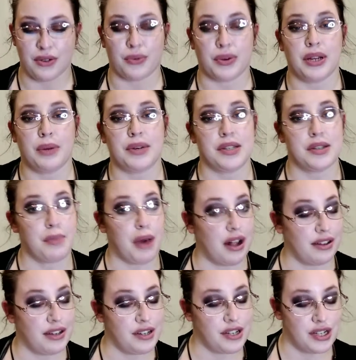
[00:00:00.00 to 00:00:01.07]
the reed was
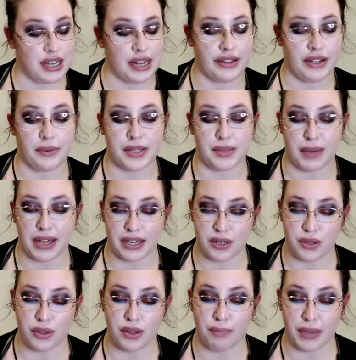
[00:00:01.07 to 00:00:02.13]
demolished and then it was made
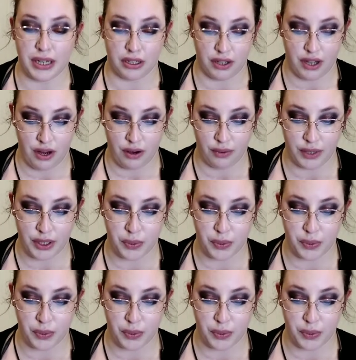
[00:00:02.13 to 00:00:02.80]
into the Bigelow,